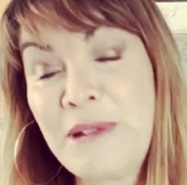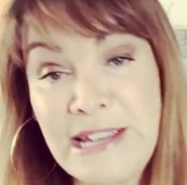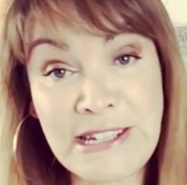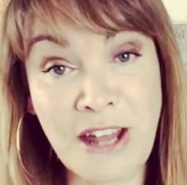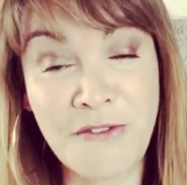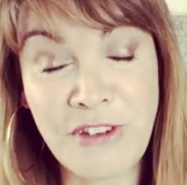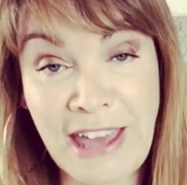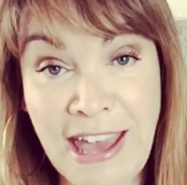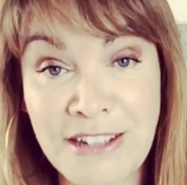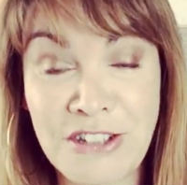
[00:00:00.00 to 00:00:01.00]
Please don't
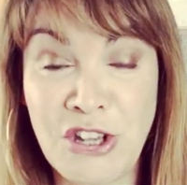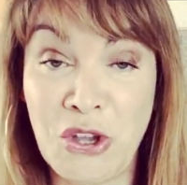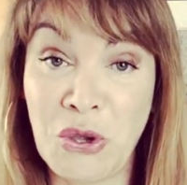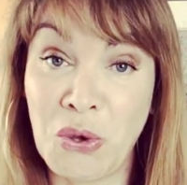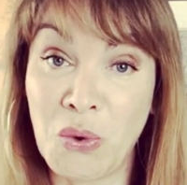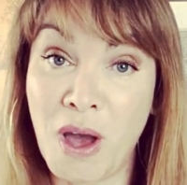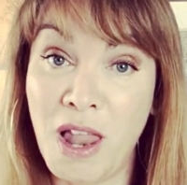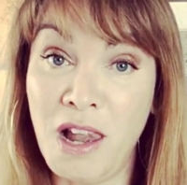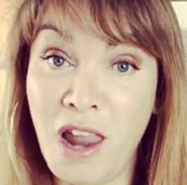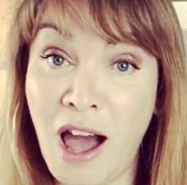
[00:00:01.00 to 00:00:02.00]
forget to
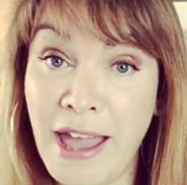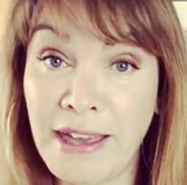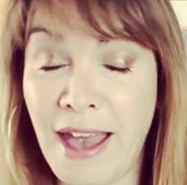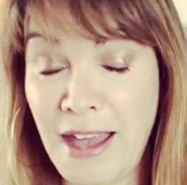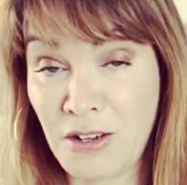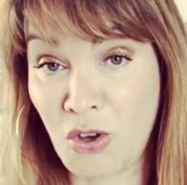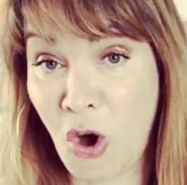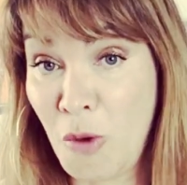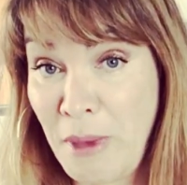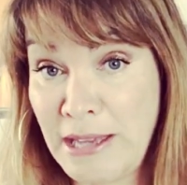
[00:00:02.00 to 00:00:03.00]
like and
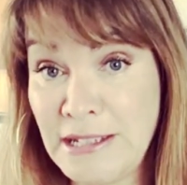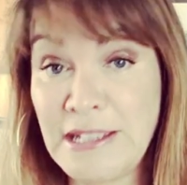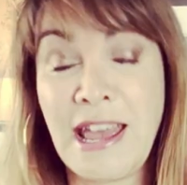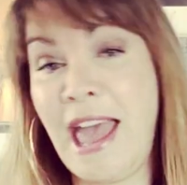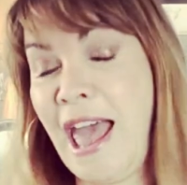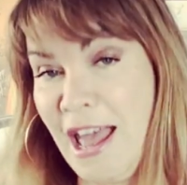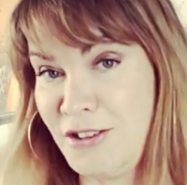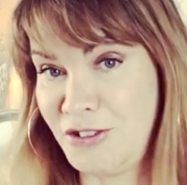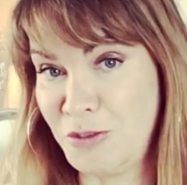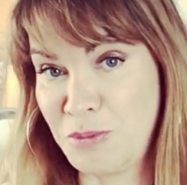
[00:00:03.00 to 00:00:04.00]
comment
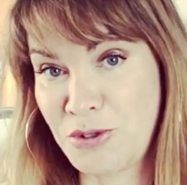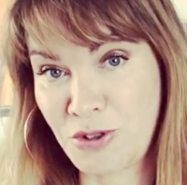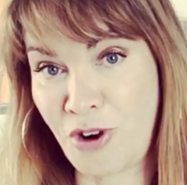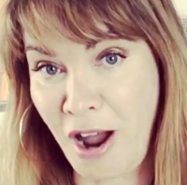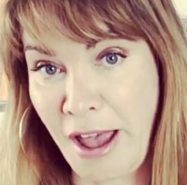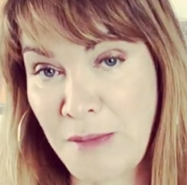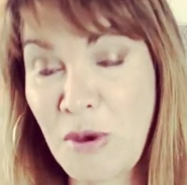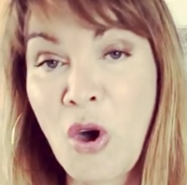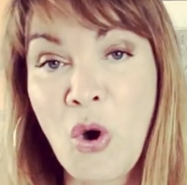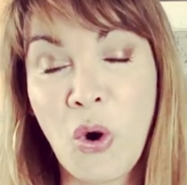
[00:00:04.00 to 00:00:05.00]
and subscribe.
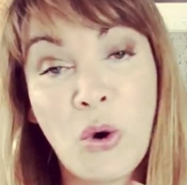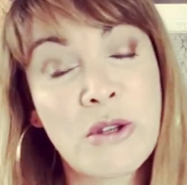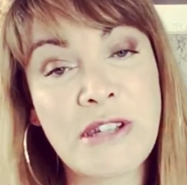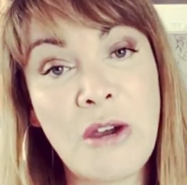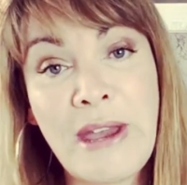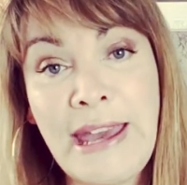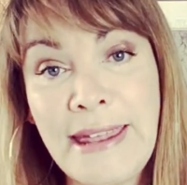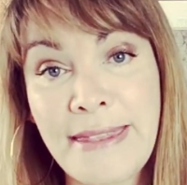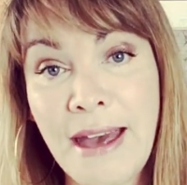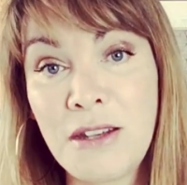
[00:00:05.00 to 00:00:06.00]
Also
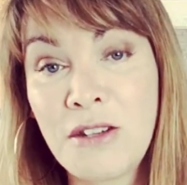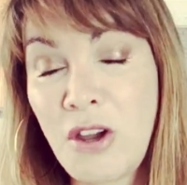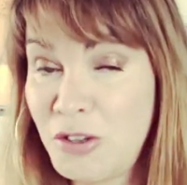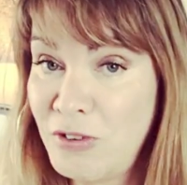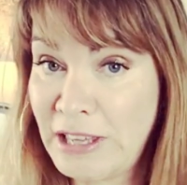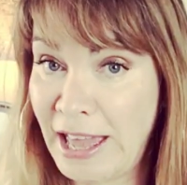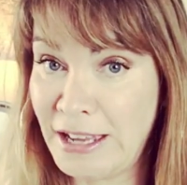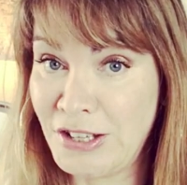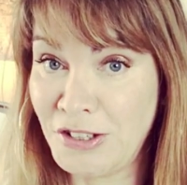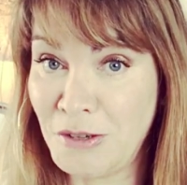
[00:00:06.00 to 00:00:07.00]
hit that
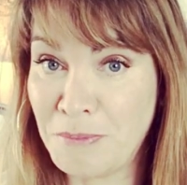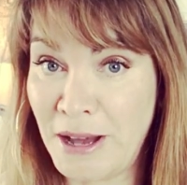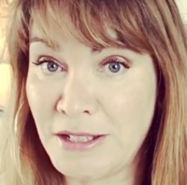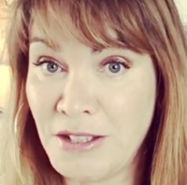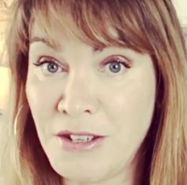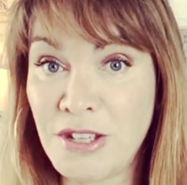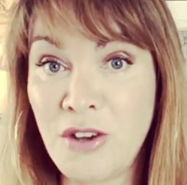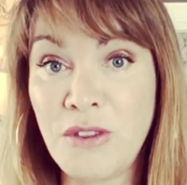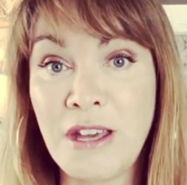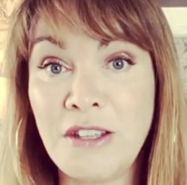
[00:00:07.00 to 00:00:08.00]
notification button
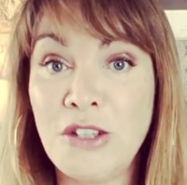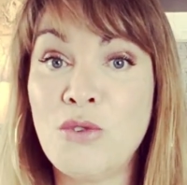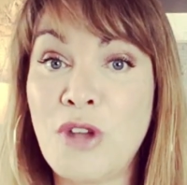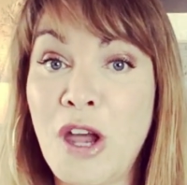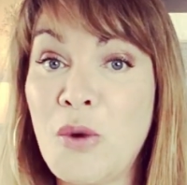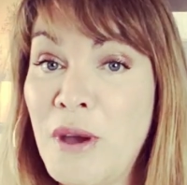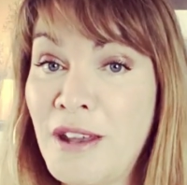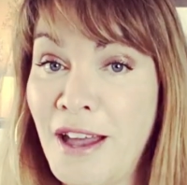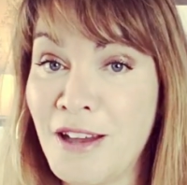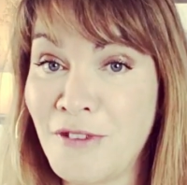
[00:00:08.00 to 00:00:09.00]
so that you know
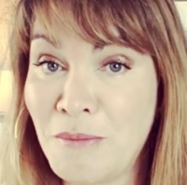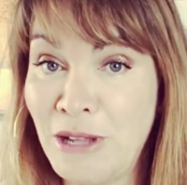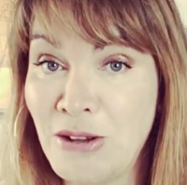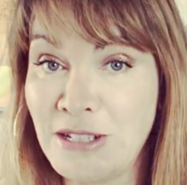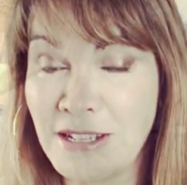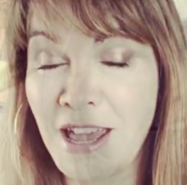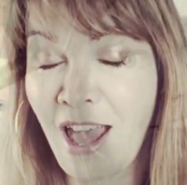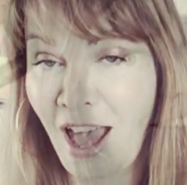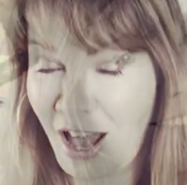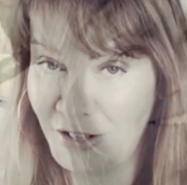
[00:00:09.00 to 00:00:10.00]
when I have uploaded
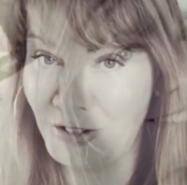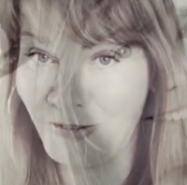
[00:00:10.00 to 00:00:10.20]
a